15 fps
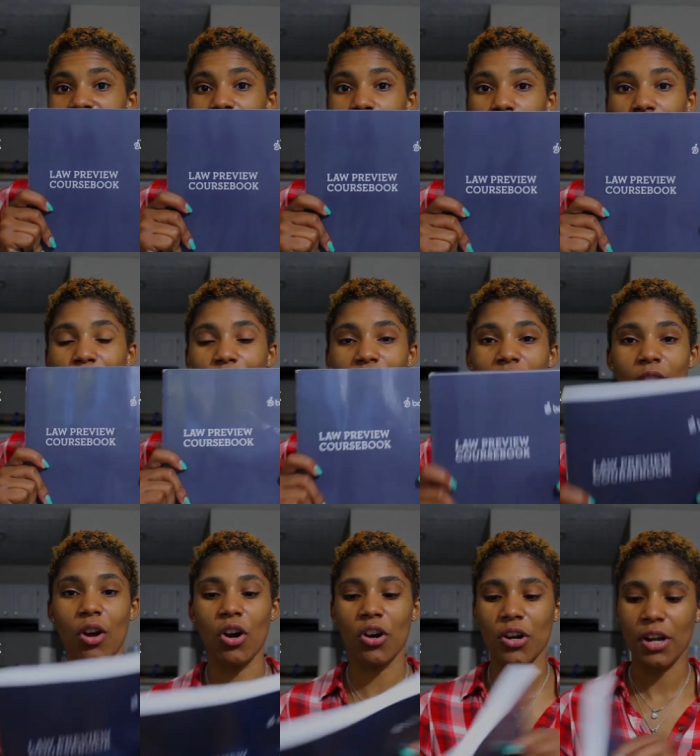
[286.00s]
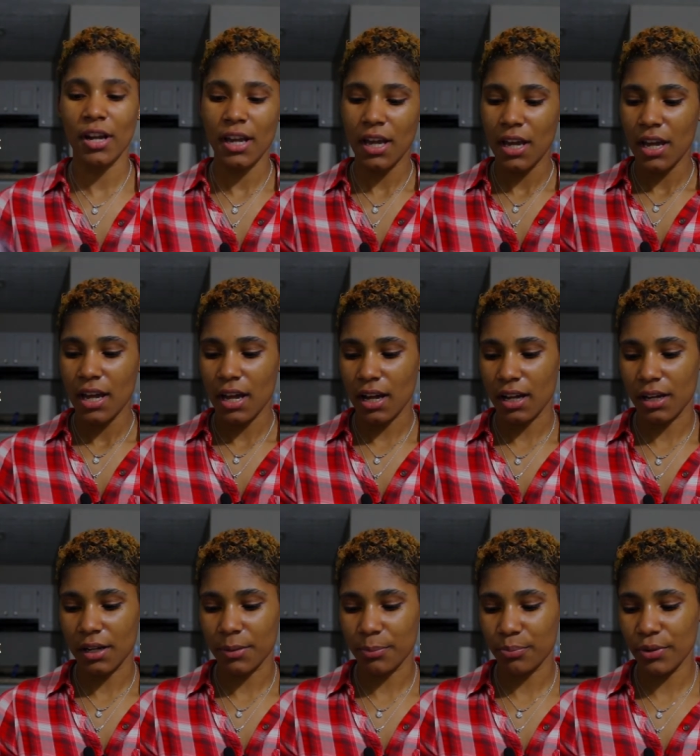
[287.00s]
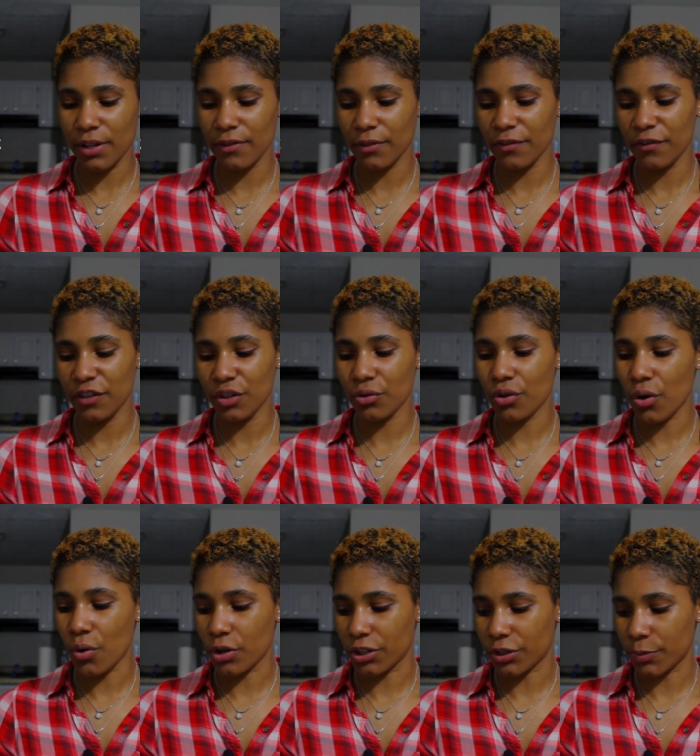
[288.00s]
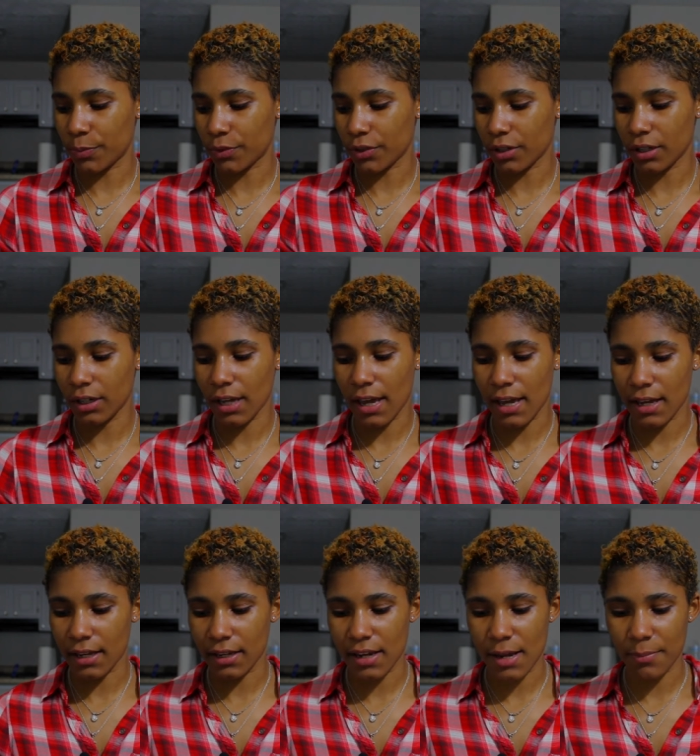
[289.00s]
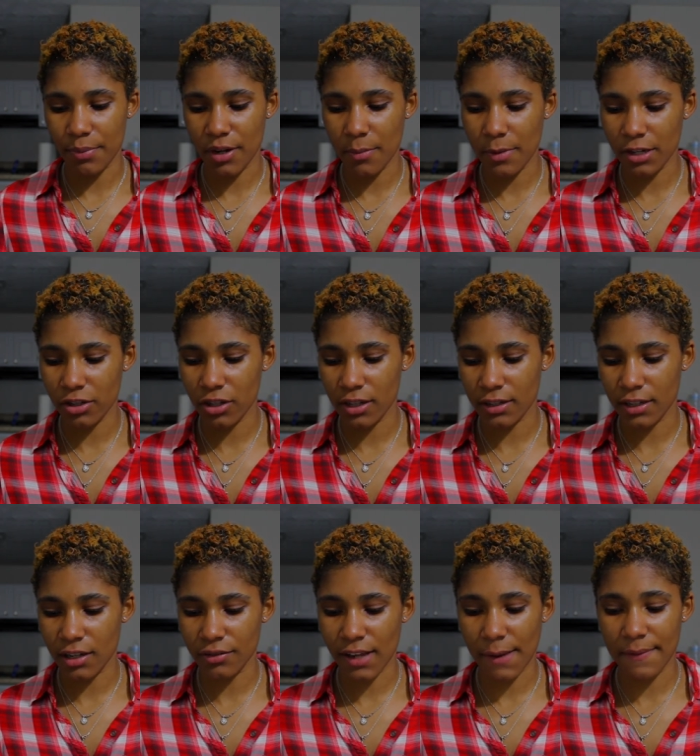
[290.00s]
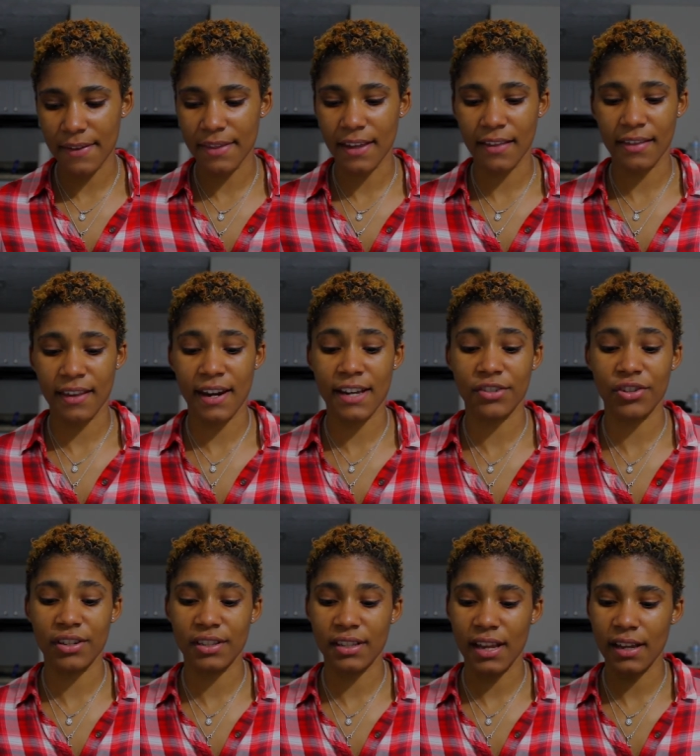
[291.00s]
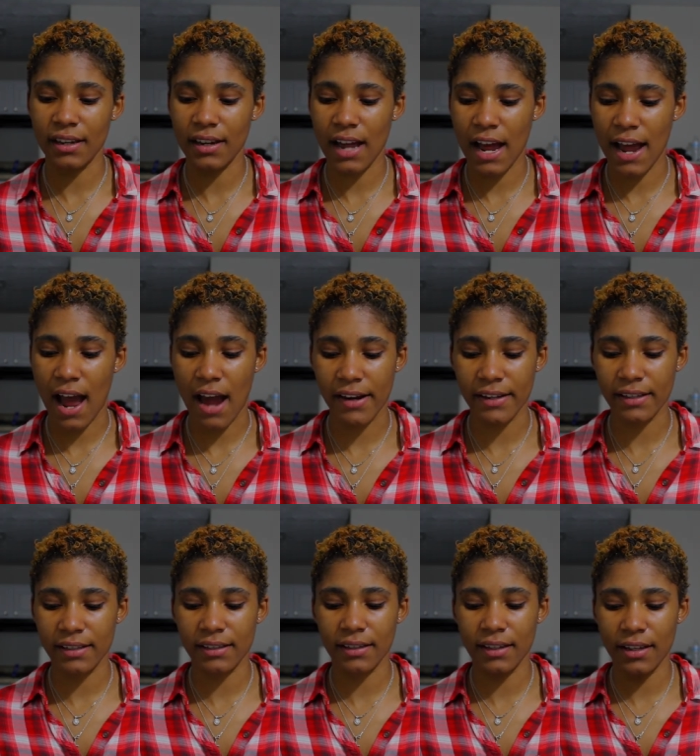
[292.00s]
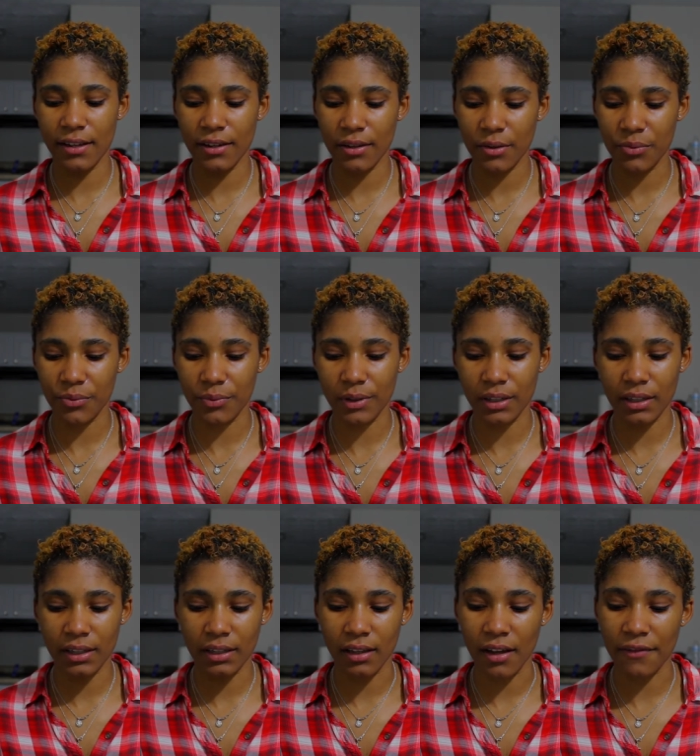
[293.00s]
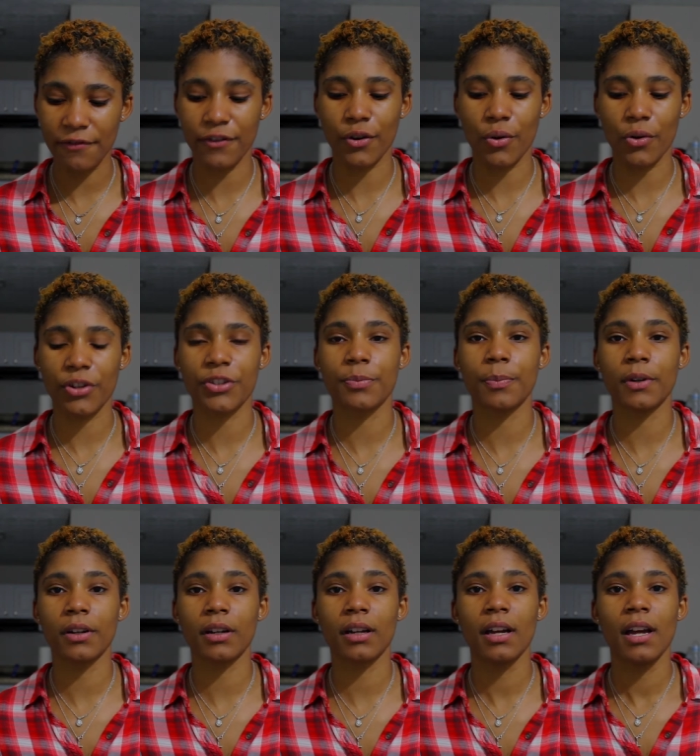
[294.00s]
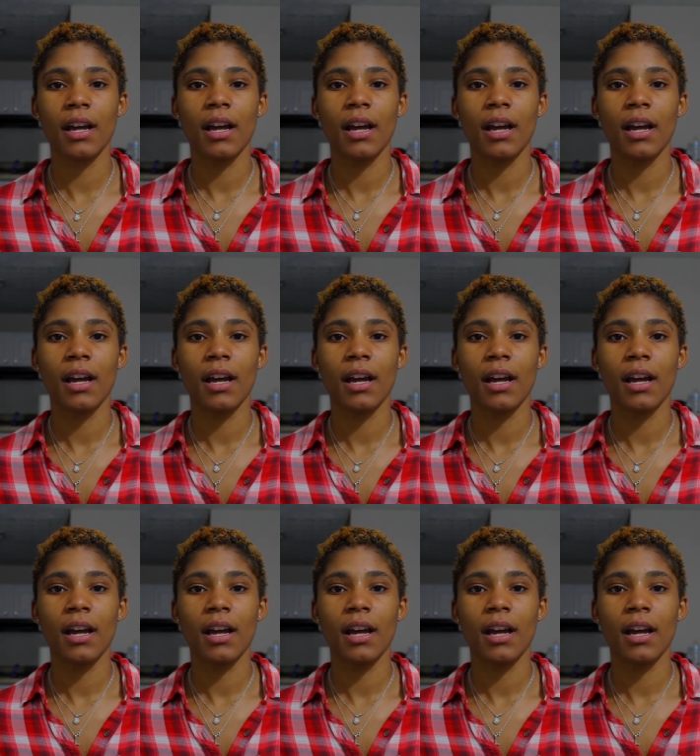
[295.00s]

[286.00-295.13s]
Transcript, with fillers: Barbri Law Preview Course Book. And it pretty much entails everything that I just said. I honestly really love the course book.